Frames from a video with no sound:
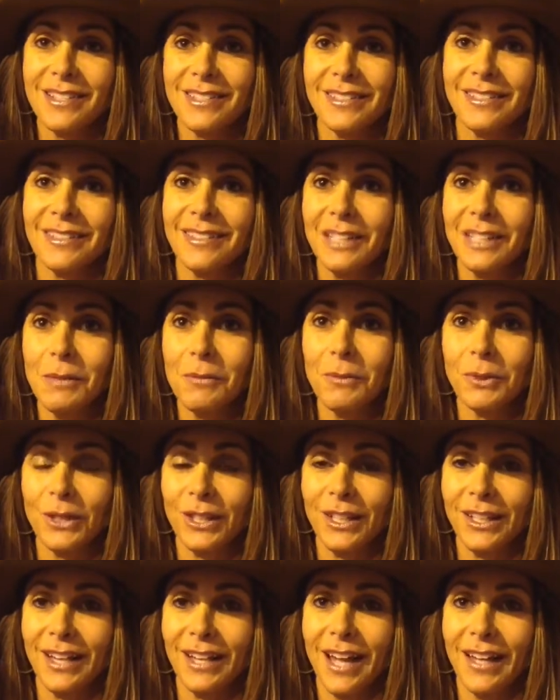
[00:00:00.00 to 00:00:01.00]
and keep
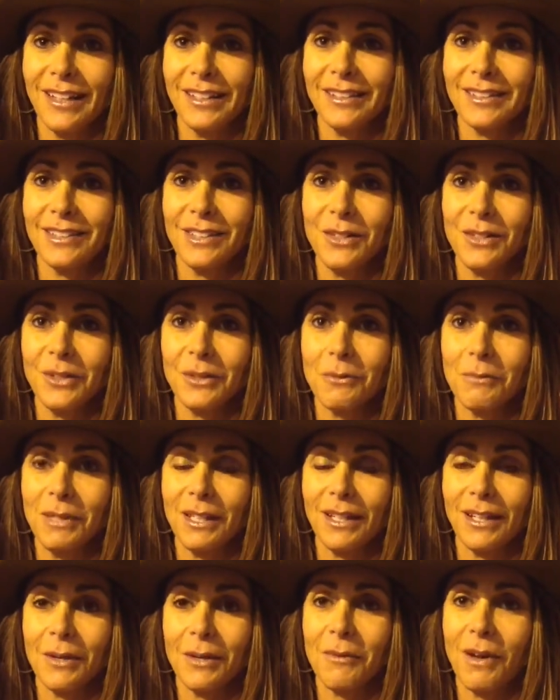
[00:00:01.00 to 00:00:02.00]
working at it, then you can
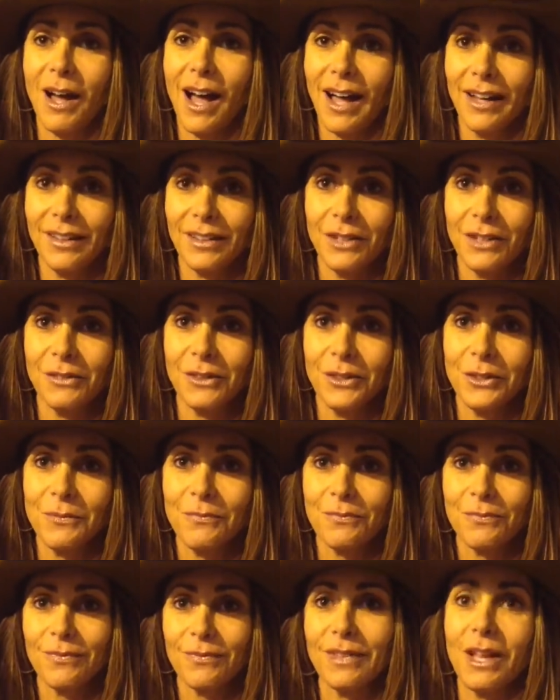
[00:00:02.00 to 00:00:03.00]
become a high level,
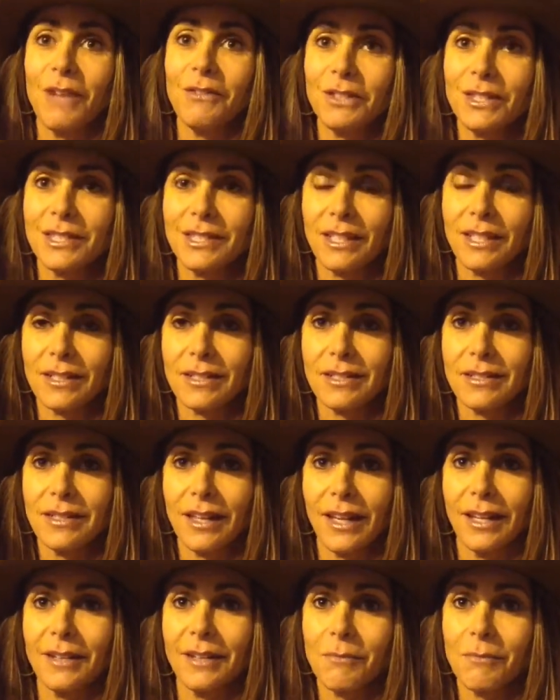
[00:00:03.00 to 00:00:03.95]
level six, like